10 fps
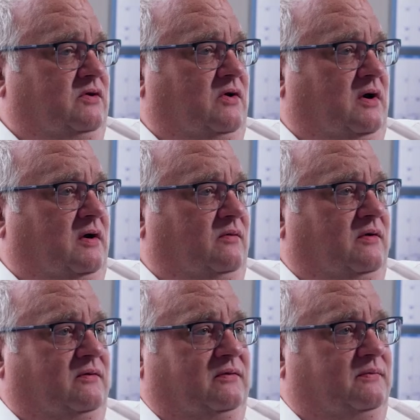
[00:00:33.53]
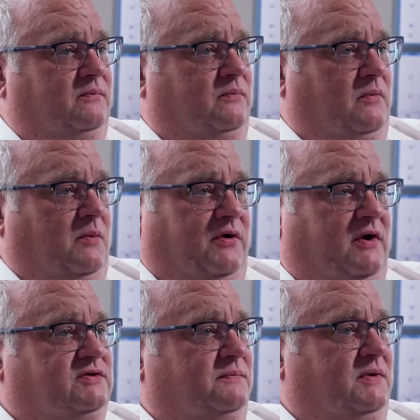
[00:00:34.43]
you know, I, I work with
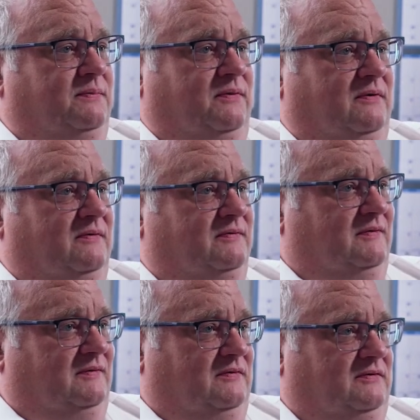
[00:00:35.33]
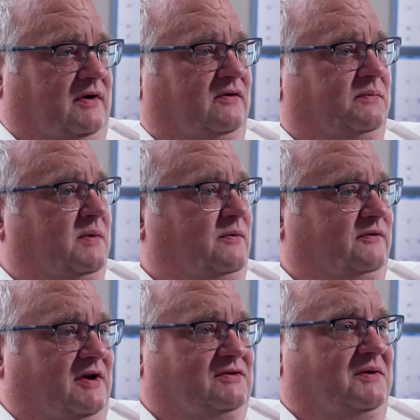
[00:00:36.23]
production people, sales people,
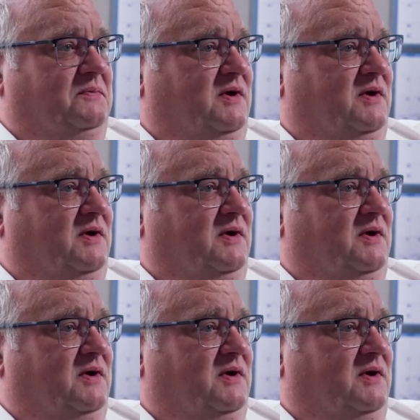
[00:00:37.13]
scheduling